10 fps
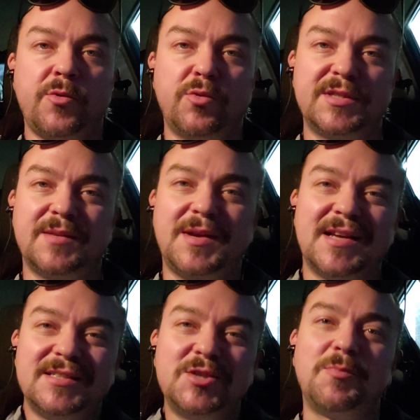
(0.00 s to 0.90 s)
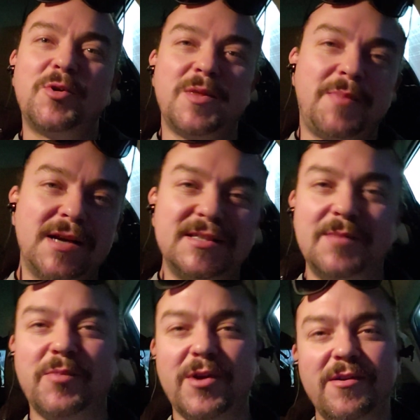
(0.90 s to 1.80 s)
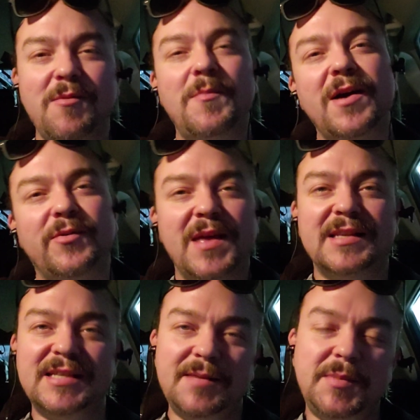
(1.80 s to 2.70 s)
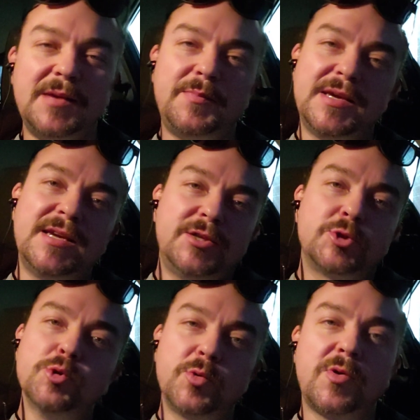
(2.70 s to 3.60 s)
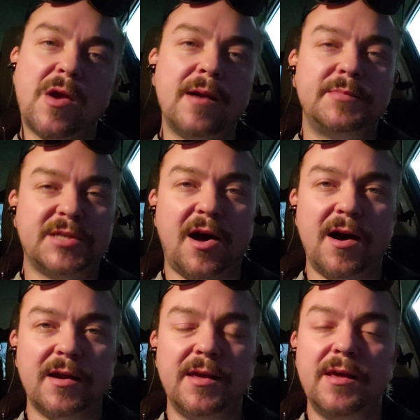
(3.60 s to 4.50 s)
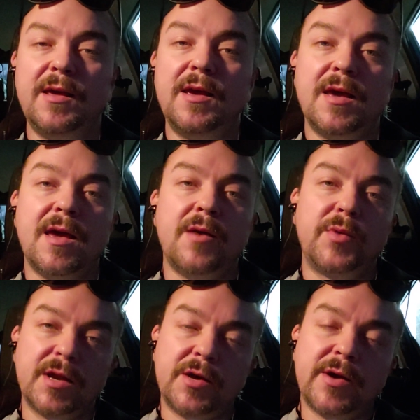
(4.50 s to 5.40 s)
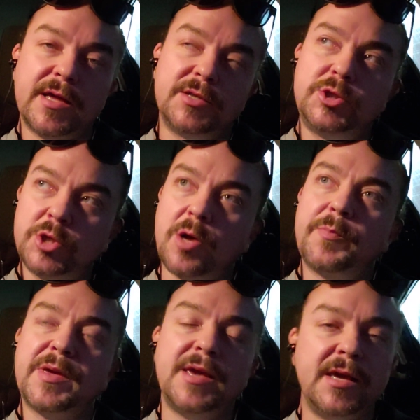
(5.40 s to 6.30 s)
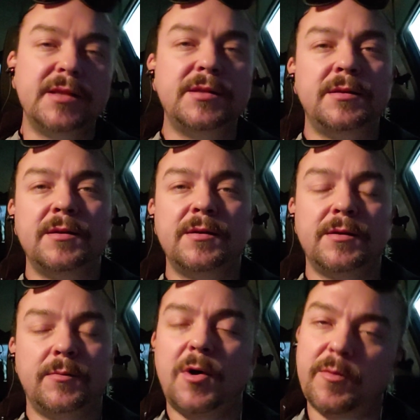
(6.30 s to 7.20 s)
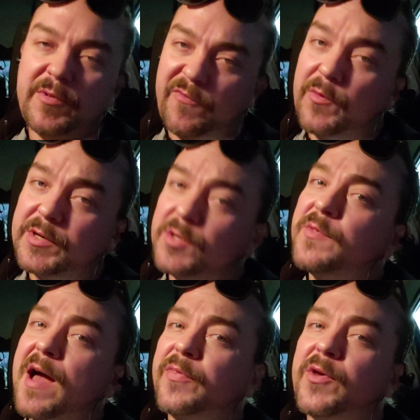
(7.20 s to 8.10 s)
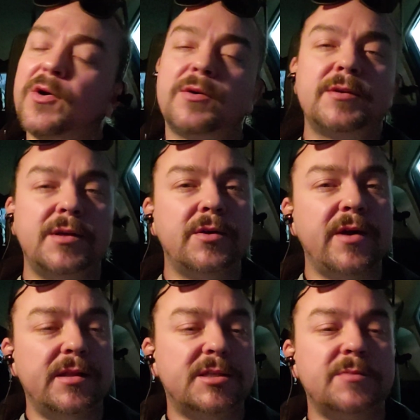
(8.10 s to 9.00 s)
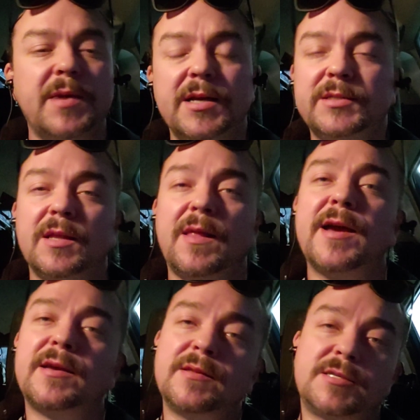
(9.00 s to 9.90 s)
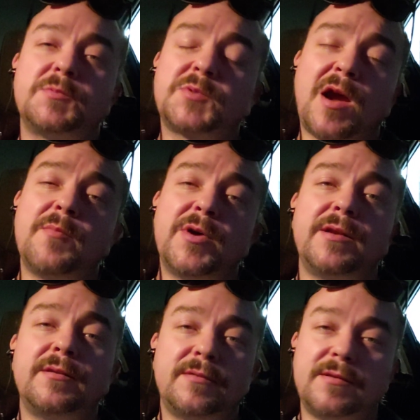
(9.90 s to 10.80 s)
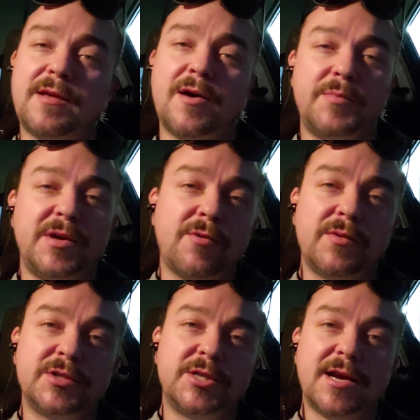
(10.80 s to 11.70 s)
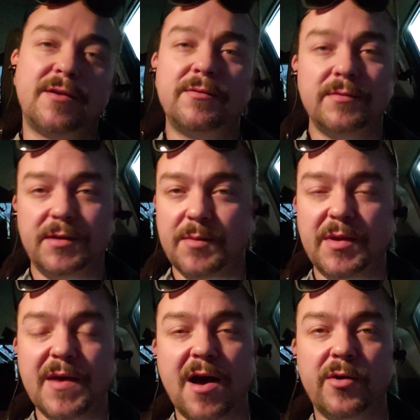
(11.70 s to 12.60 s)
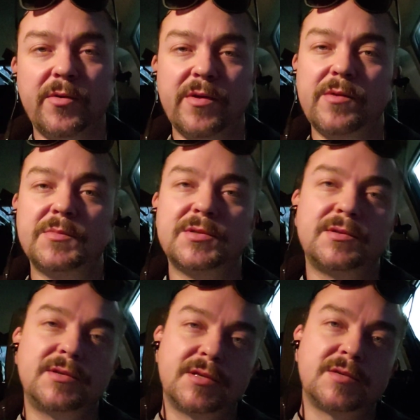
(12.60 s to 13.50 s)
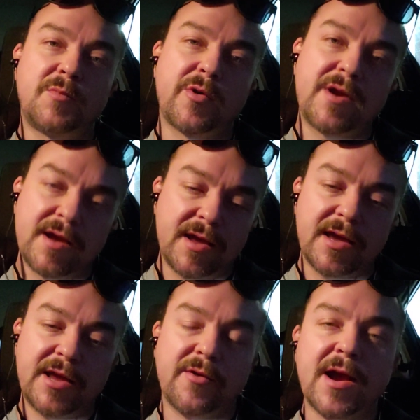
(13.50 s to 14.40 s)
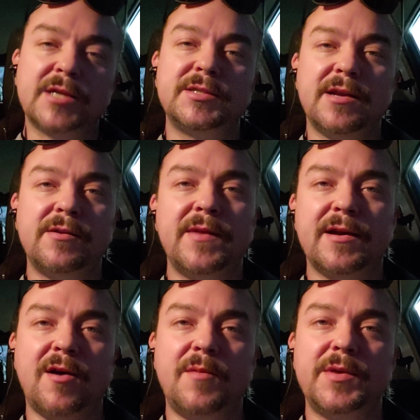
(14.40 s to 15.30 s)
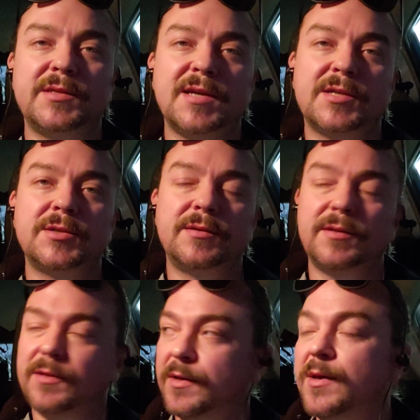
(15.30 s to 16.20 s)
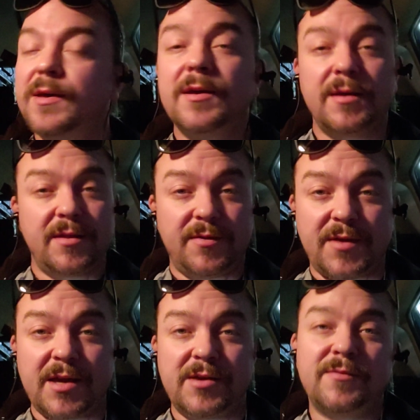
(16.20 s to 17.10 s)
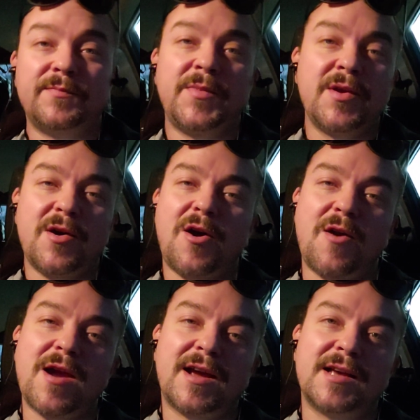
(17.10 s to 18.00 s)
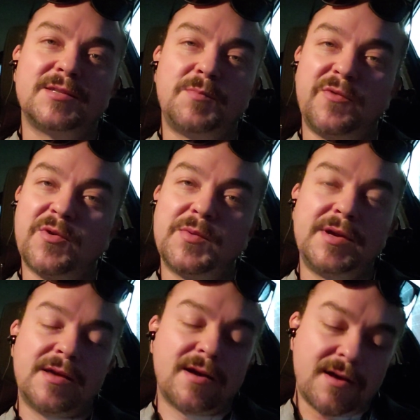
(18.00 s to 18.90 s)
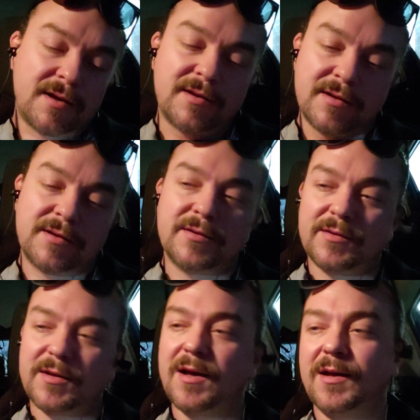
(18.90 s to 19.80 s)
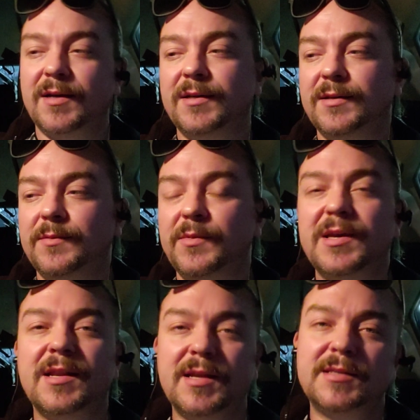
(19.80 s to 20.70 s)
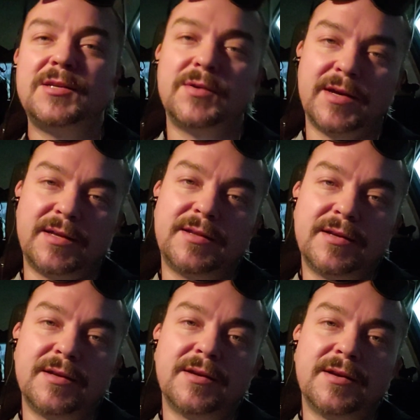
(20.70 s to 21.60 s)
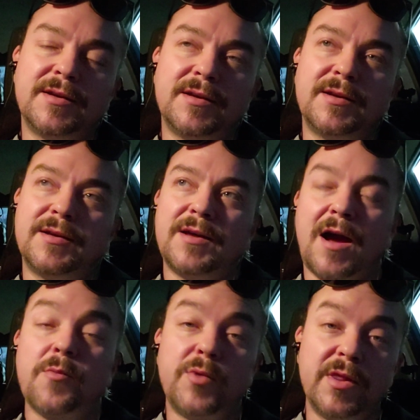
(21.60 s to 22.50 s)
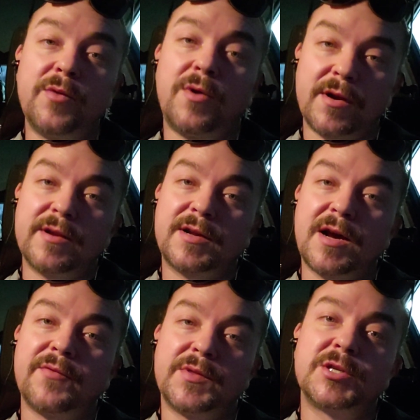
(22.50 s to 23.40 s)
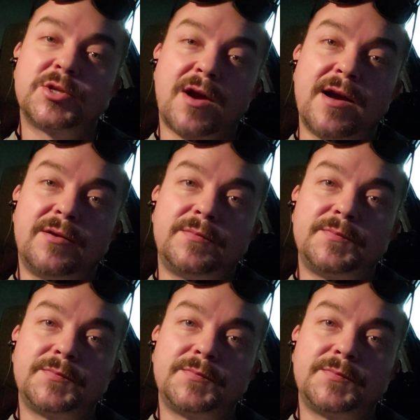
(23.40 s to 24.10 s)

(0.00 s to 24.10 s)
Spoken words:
What's up, guys? It's your boy, the Piscean Predator. I'm back with that TPP True Crime Talk. And we're going to go ahead and jump in. Well, before we do that, though, can you go ahead and smash the like and the subscribe button? Help me grow this channel. Give me the algorithms. Give us some more interaction down in that comment section. Thank you. All right, guys. Before we get into it, I really wanted to cover this trial.